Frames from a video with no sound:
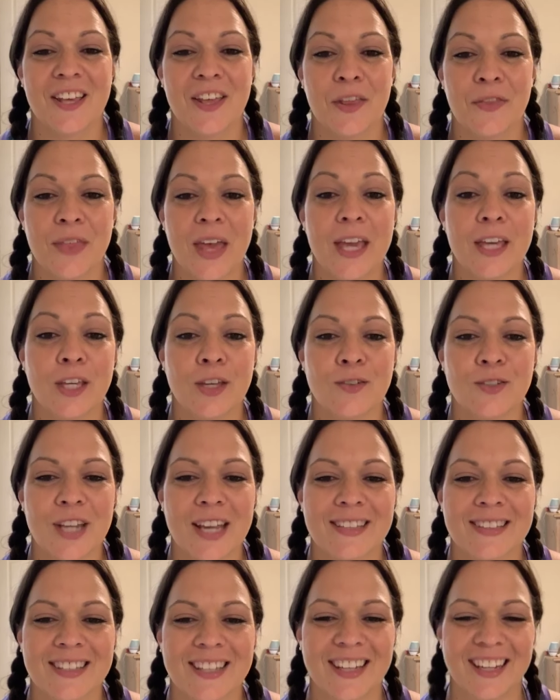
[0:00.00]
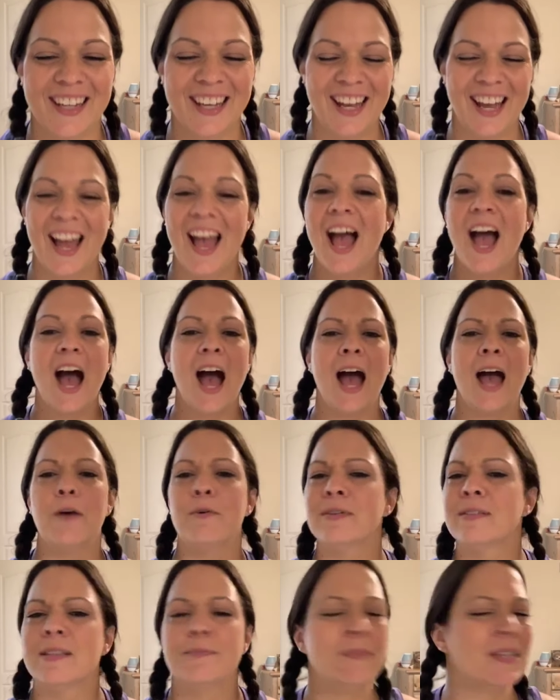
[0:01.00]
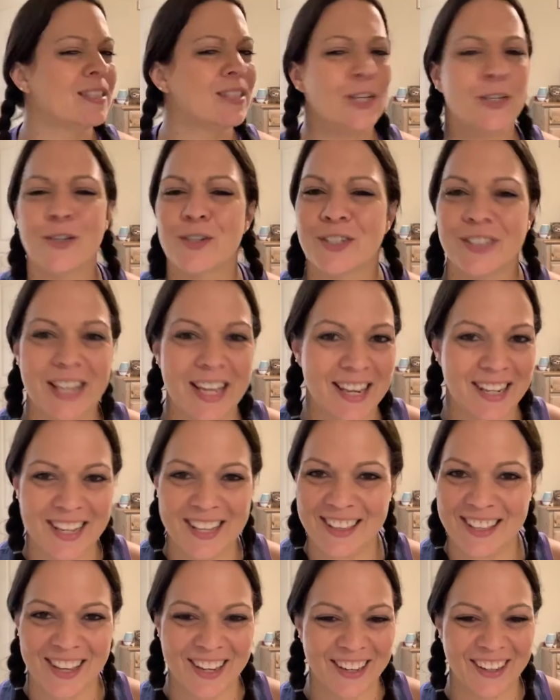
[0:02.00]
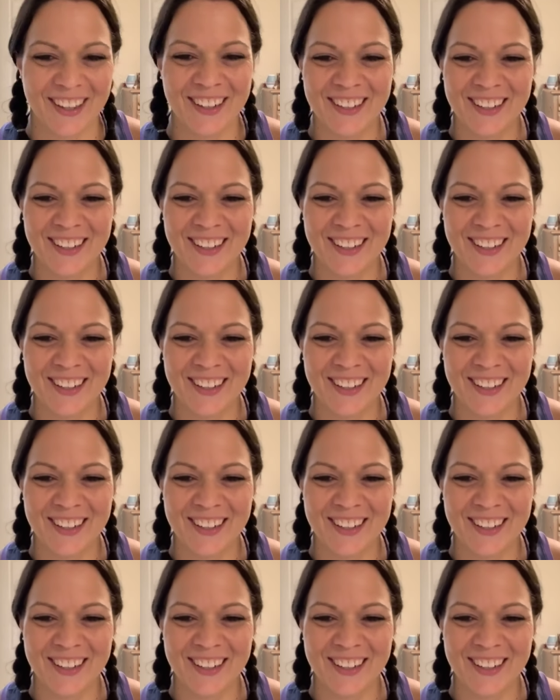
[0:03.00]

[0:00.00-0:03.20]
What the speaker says: Thank you, Jessica. I was misunderstanding there.